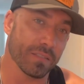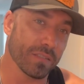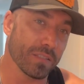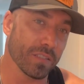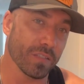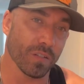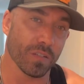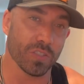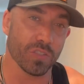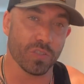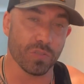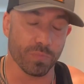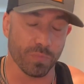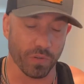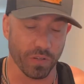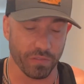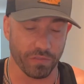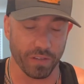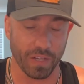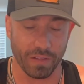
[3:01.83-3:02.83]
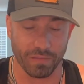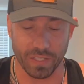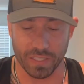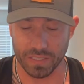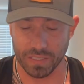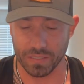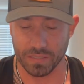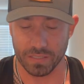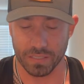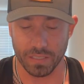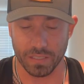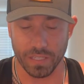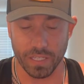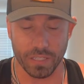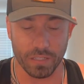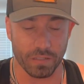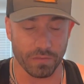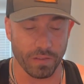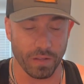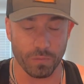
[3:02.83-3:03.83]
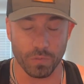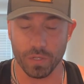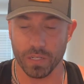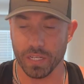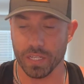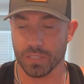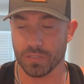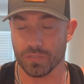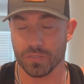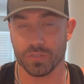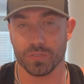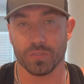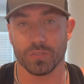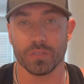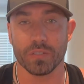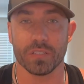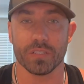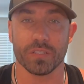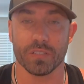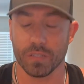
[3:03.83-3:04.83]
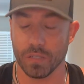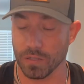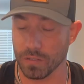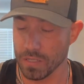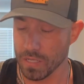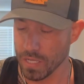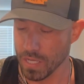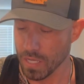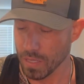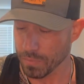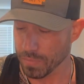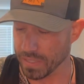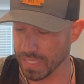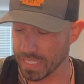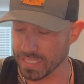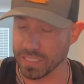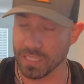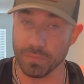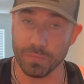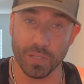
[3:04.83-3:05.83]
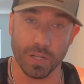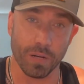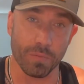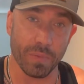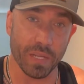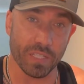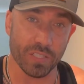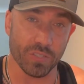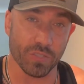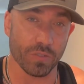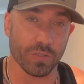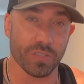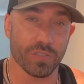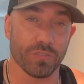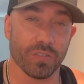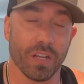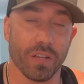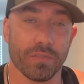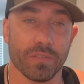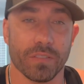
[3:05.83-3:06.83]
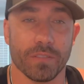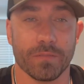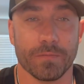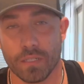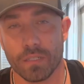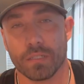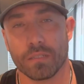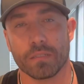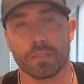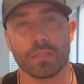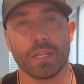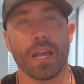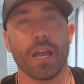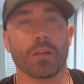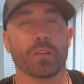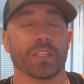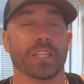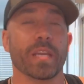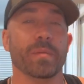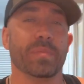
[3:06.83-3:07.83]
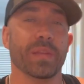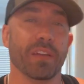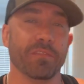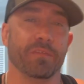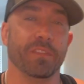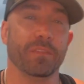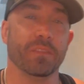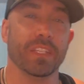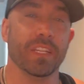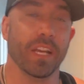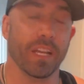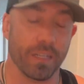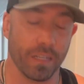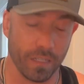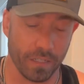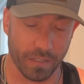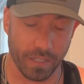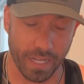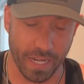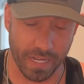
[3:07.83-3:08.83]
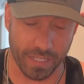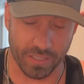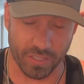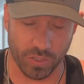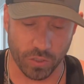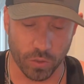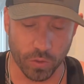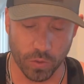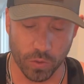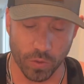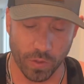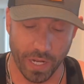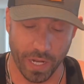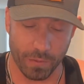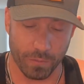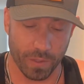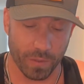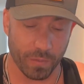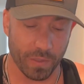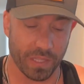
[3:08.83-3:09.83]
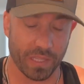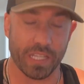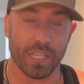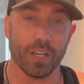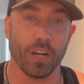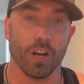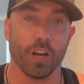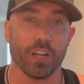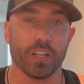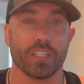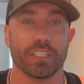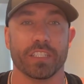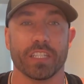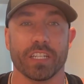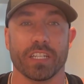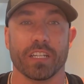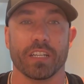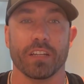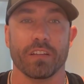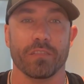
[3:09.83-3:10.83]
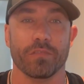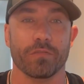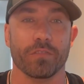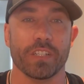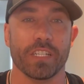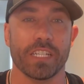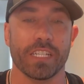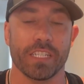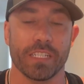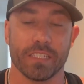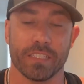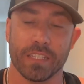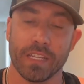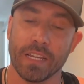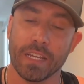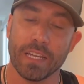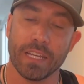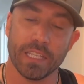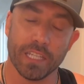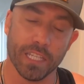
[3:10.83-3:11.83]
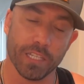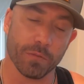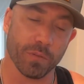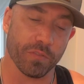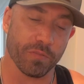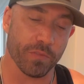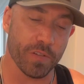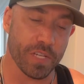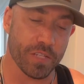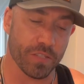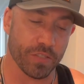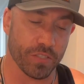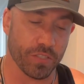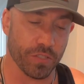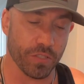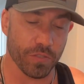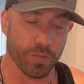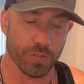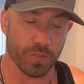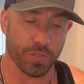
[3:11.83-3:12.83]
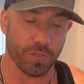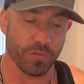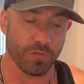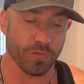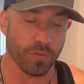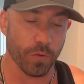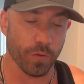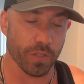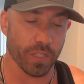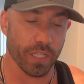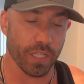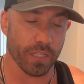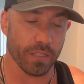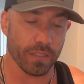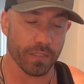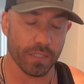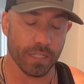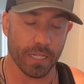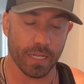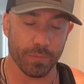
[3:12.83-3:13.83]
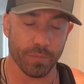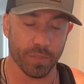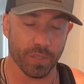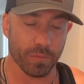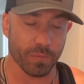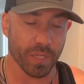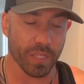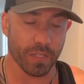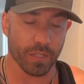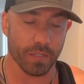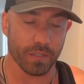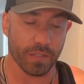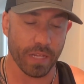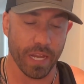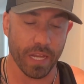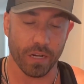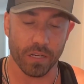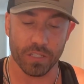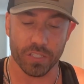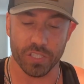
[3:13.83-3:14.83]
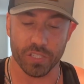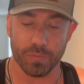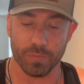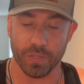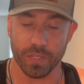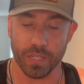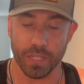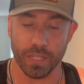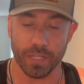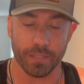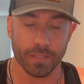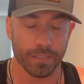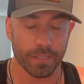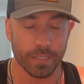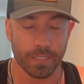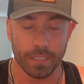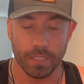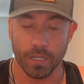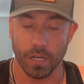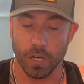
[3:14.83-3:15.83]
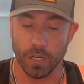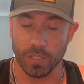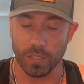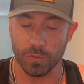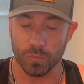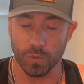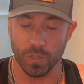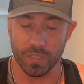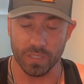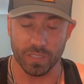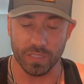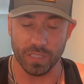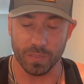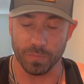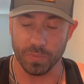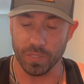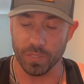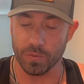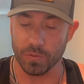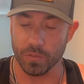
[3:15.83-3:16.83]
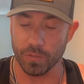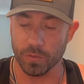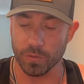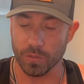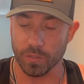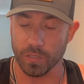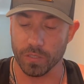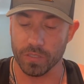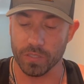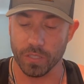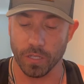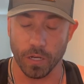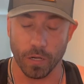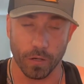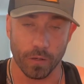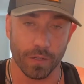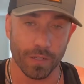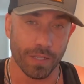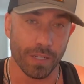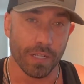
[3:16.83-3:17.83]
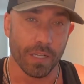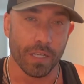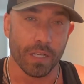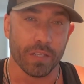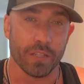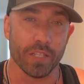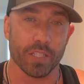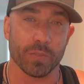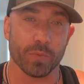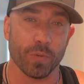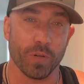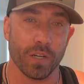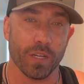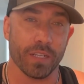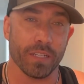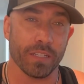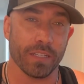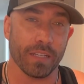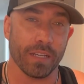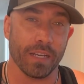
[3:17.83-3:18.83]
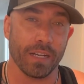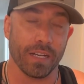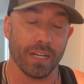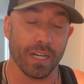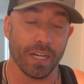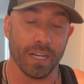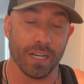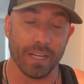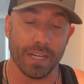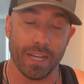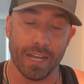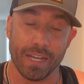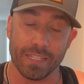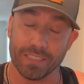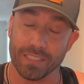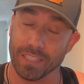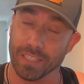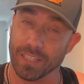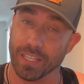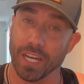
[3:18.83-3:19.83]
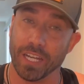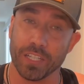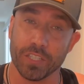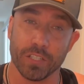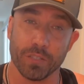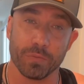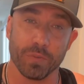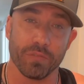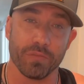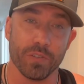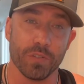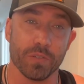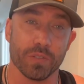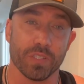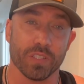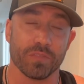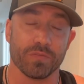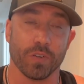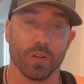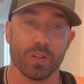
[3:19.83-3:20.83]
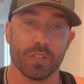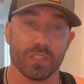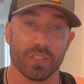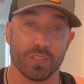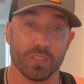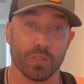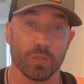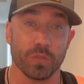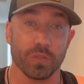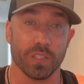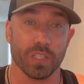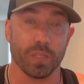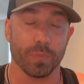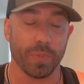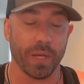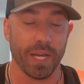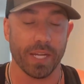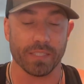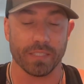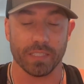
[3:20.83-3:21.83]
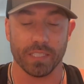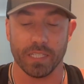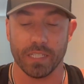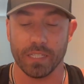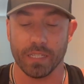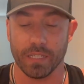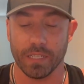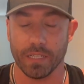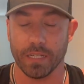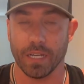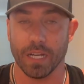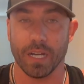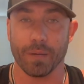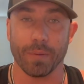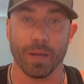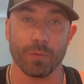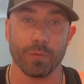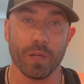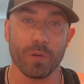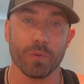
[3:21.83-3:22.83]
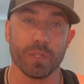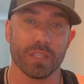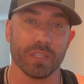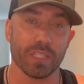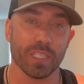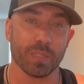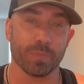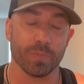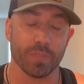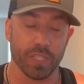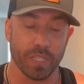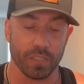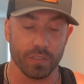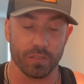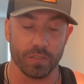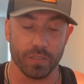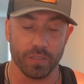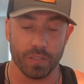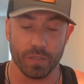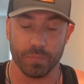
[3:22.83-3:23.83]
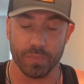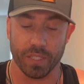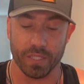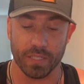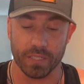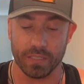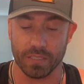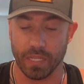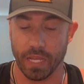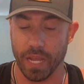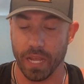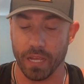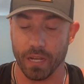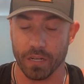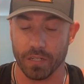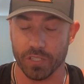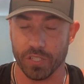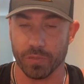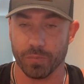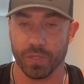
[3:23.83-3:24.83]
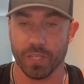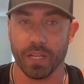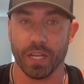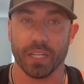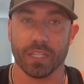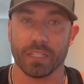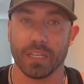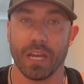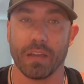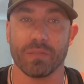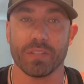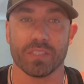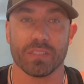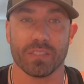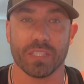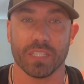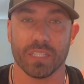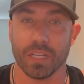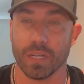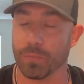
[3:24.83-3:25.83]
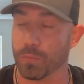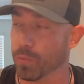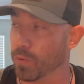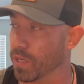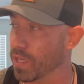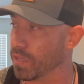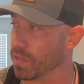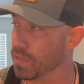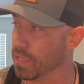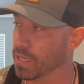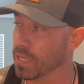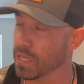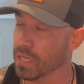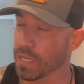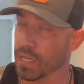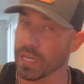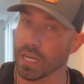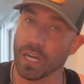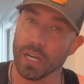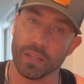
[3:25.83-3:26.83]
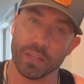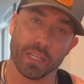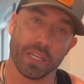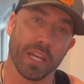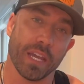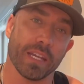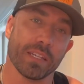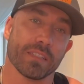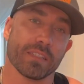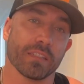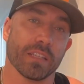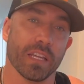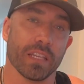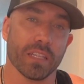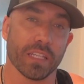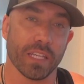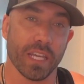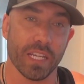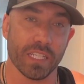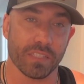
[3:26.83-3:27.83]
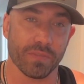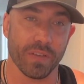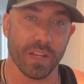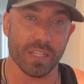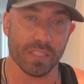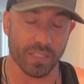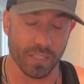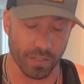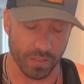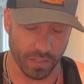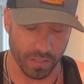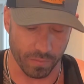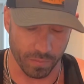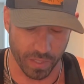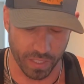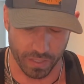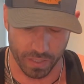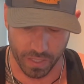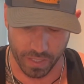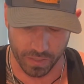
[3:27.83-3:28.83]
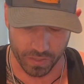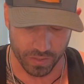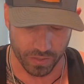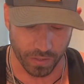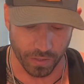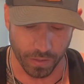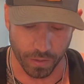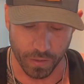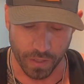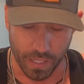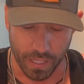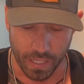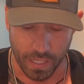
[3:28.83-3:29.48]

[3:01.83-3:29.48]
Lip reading: a 2.5 SSD later if I want extra storage. So, but that's gonna be our main storage drives. Now, to keep that 5900X cool, I went with the Arctic Freeze Liquid Freezer 2 240 millimeter Argb all-in-one CPU cooler. So this one has a lot of good reviews as far as its cooling capacity. I went with this particular unit because the Argb, I can have it sync up with the case and the case fans that are gonna be in there. So